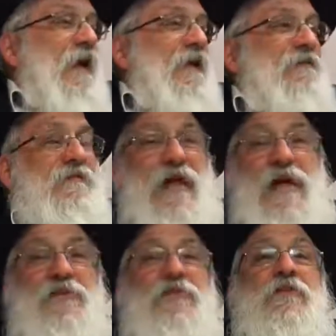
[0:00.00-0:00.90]
and
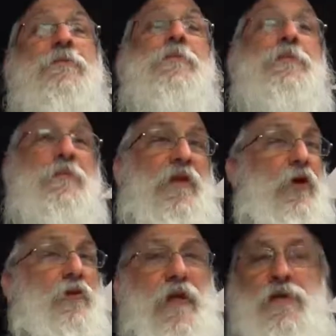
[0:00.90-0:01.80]
says,
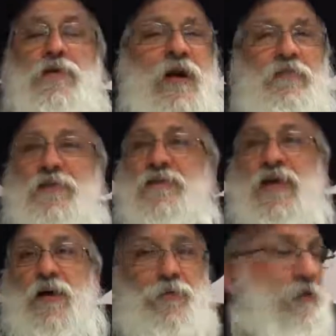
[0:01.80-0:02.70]
okay, you have to
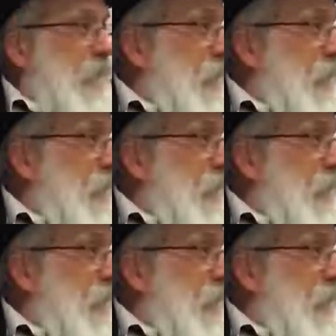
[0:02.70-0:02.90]
tell me.